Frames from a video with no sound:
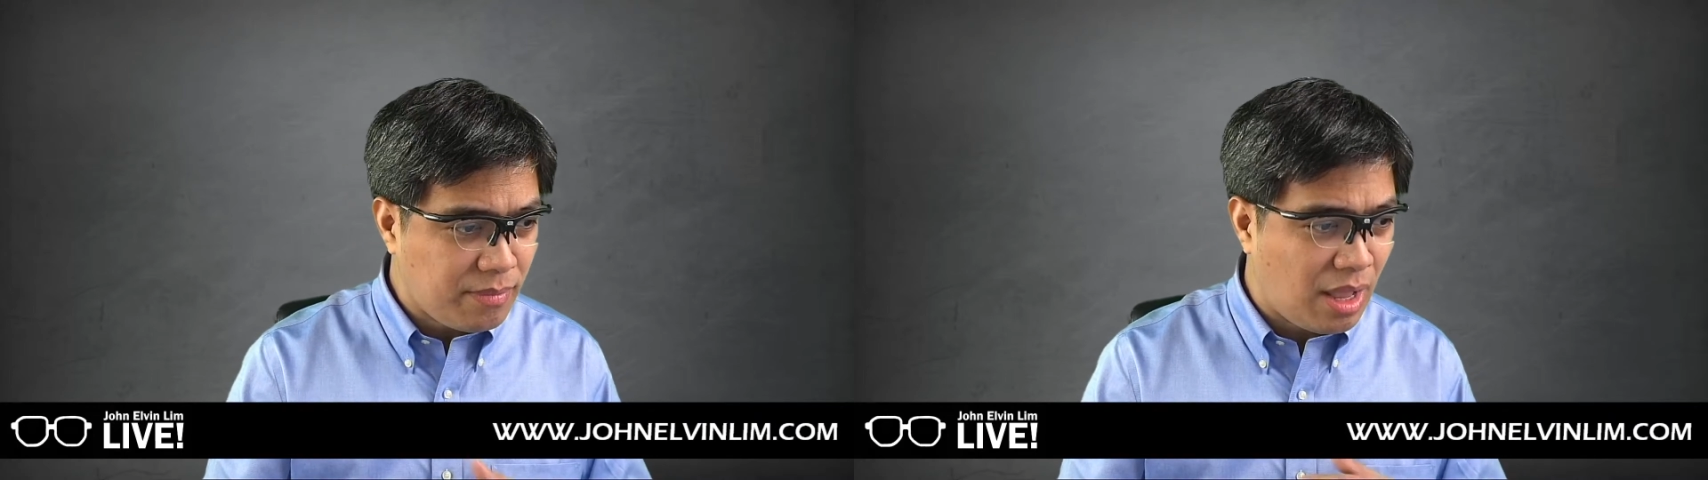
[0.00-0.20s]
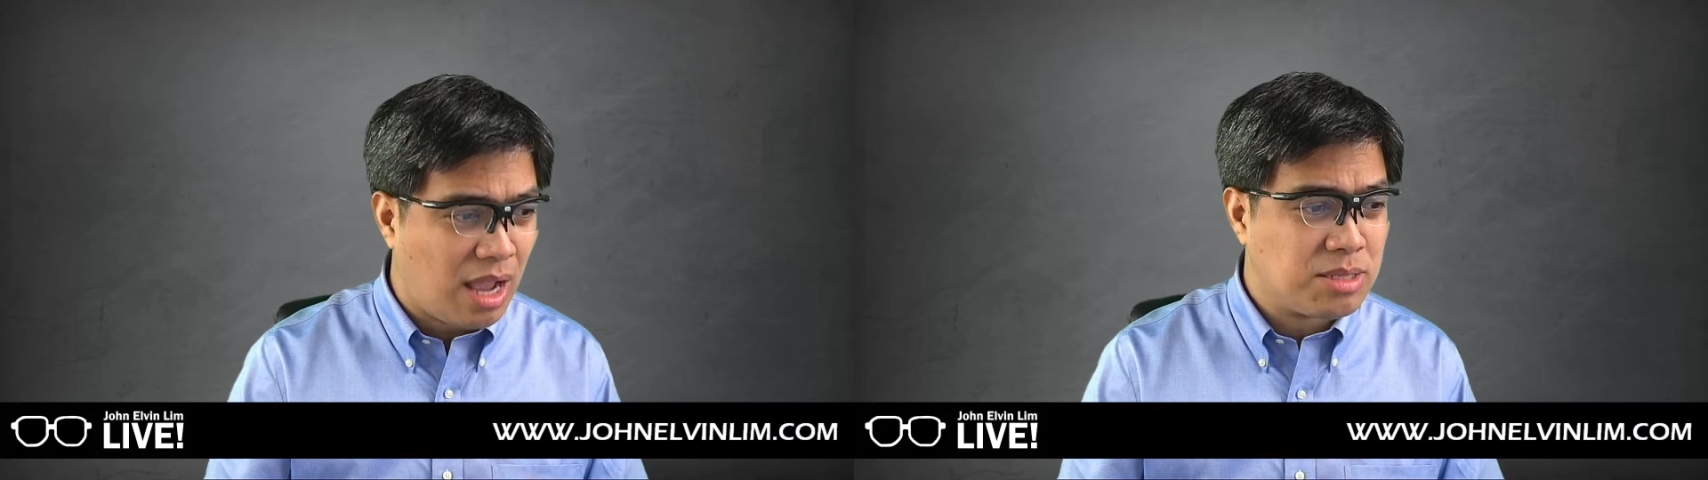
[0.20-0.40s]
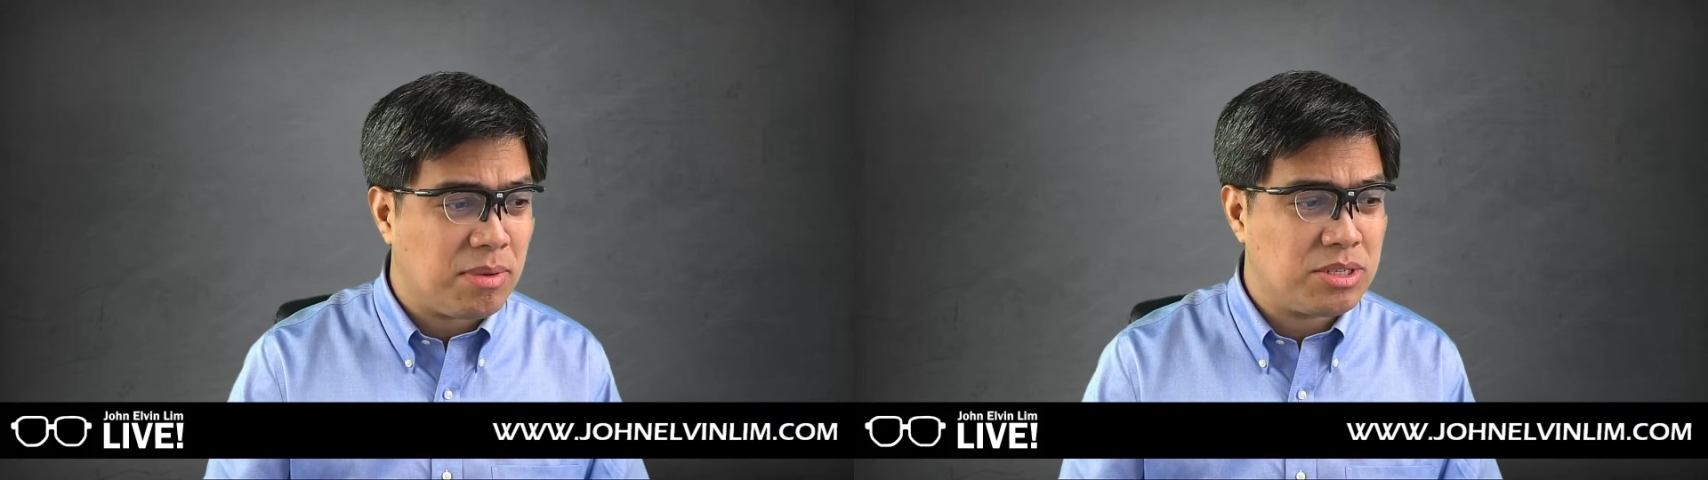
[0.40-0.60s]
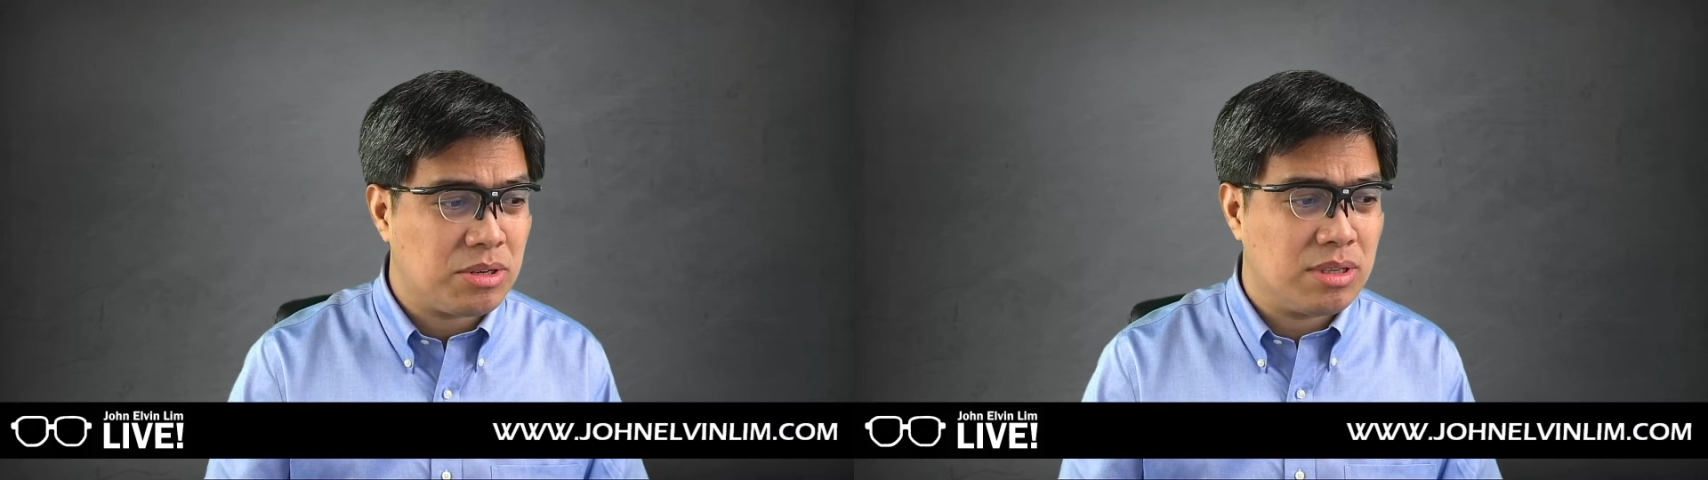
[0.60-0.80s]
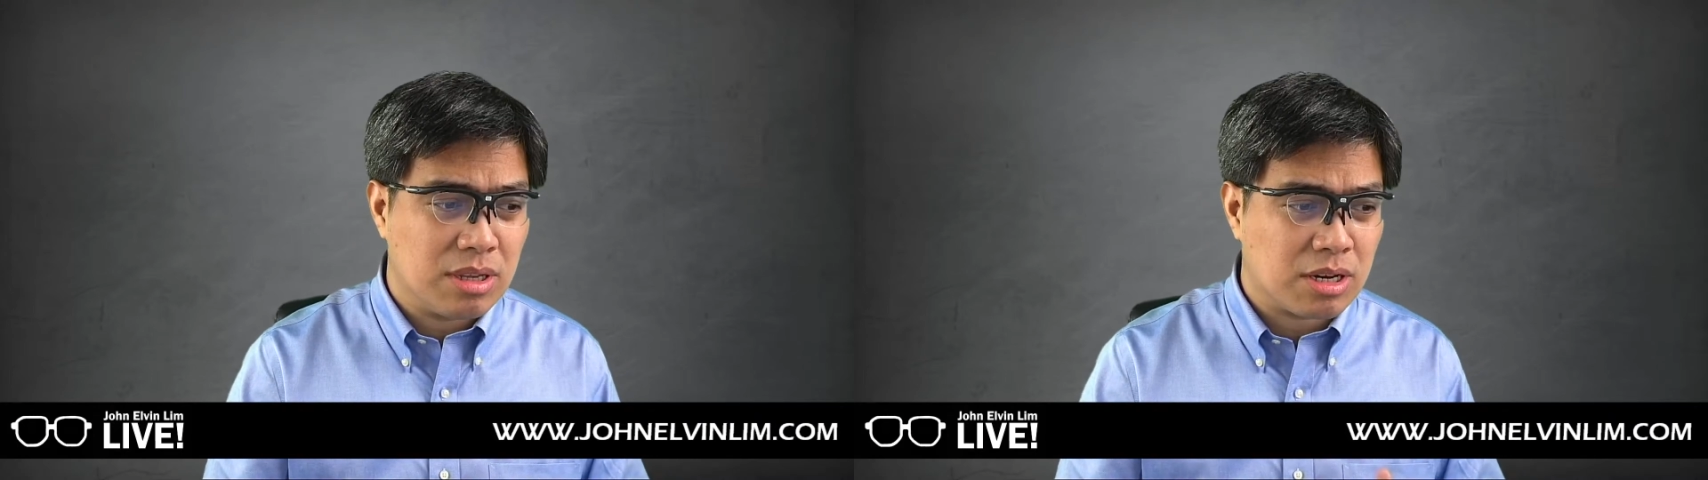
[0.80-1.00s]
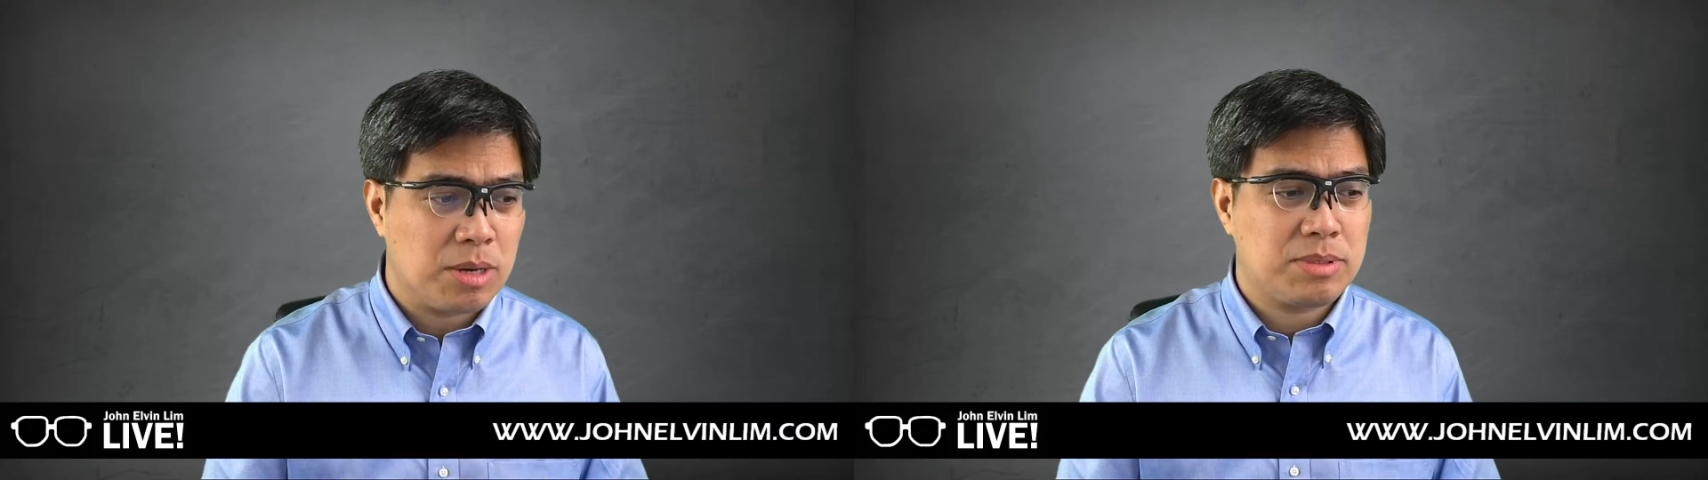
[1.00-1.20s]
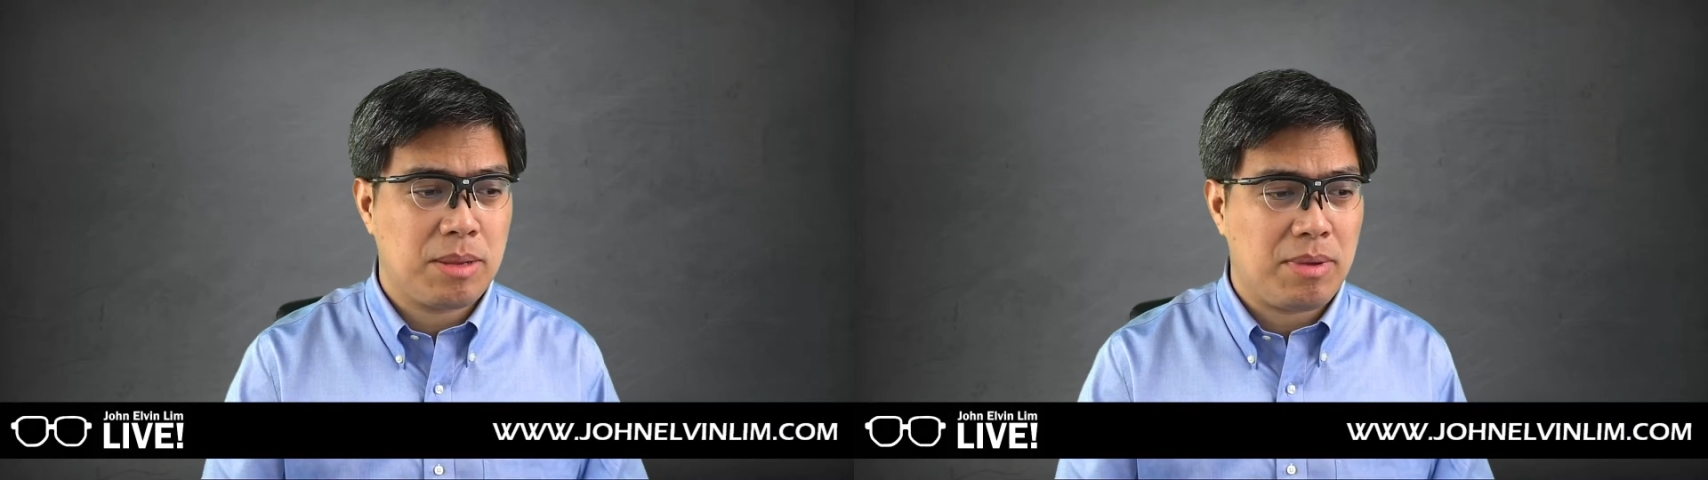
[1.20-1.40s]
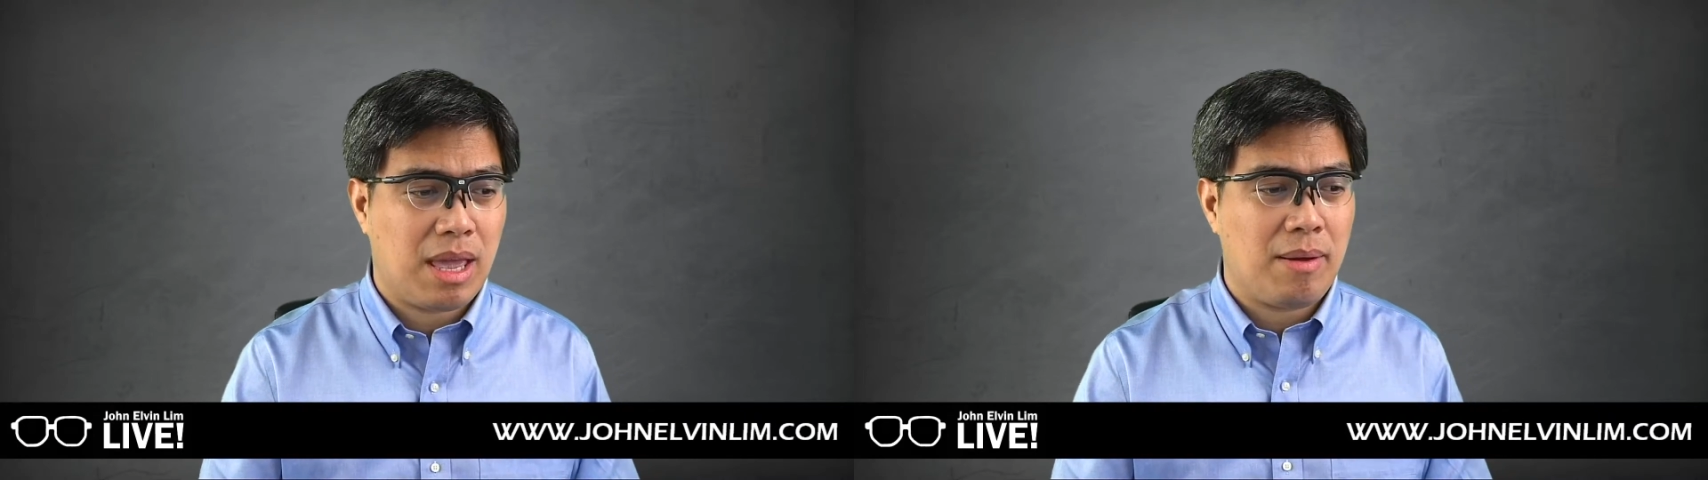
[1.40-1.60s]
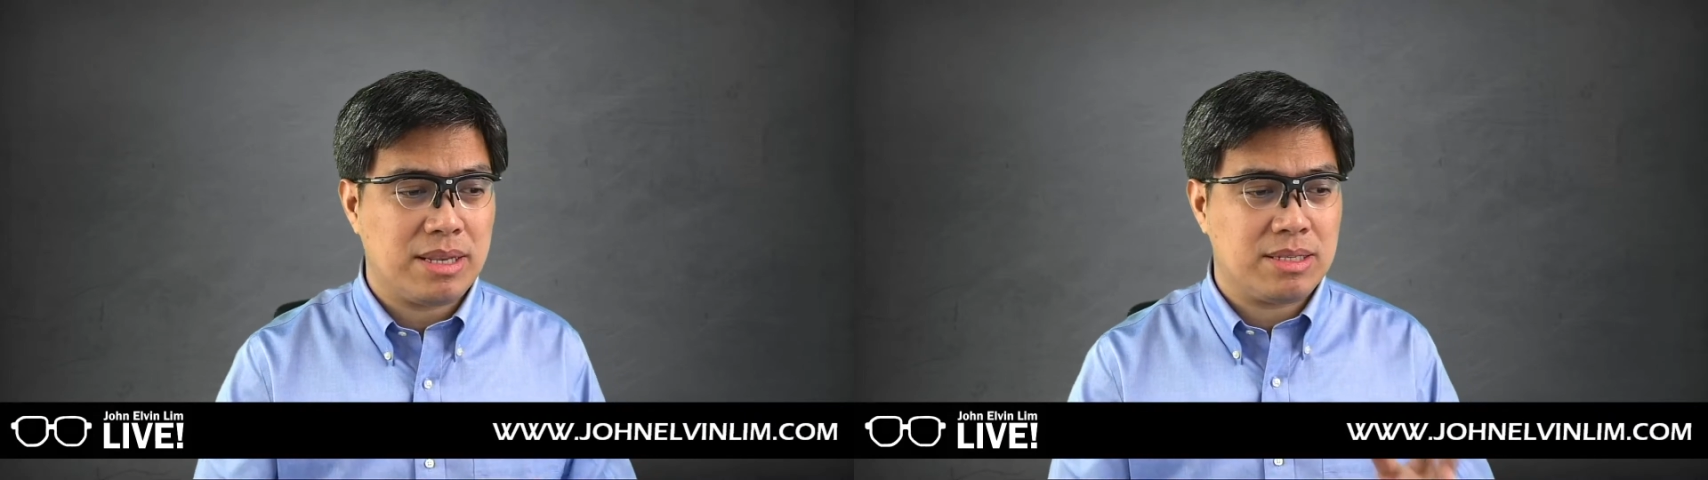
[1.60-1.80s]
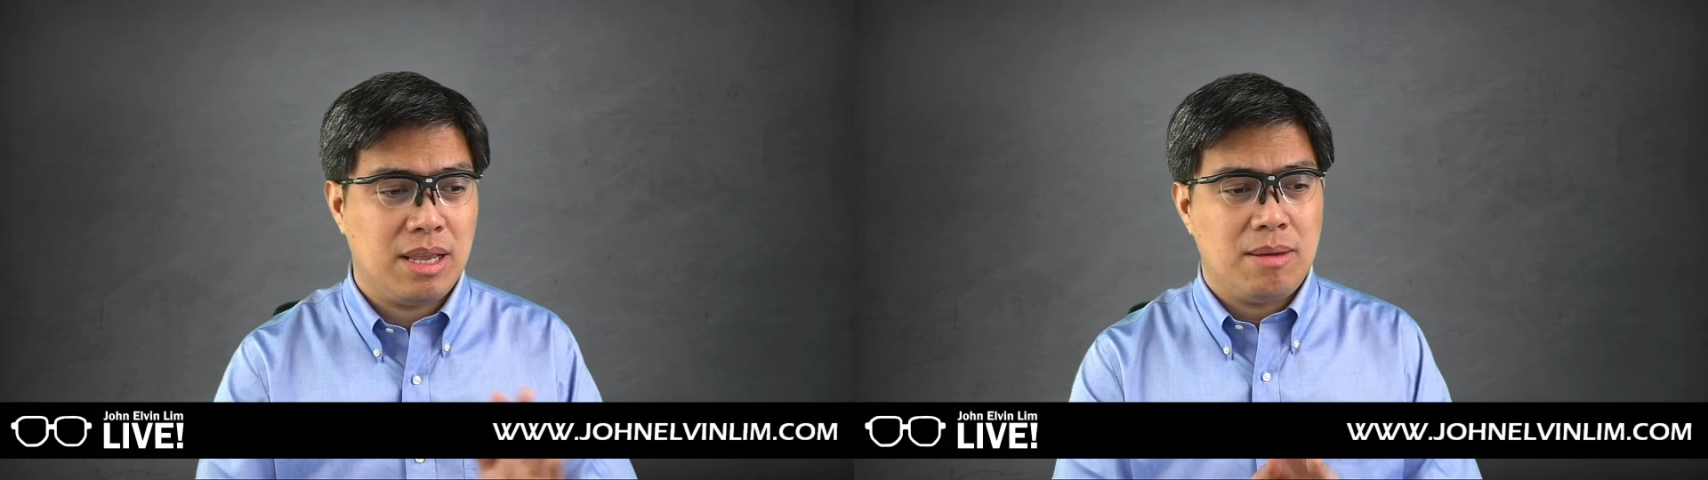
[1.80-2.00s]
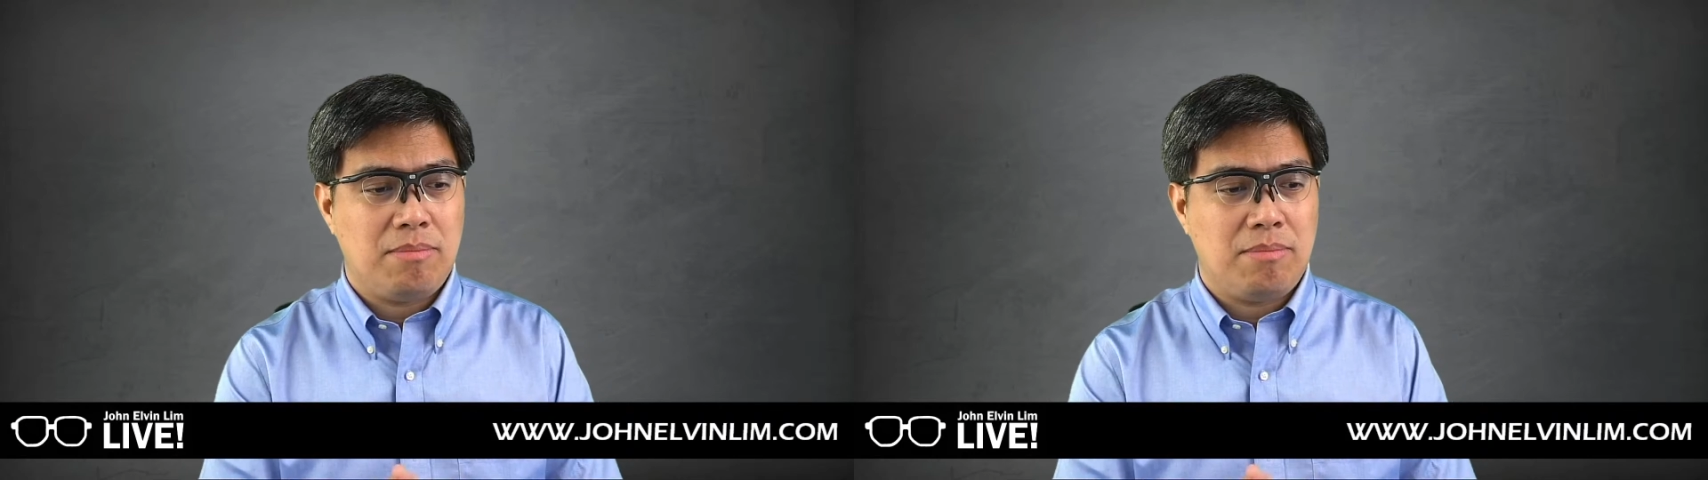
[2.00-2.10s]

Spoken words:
as mentioned, curbside pickup has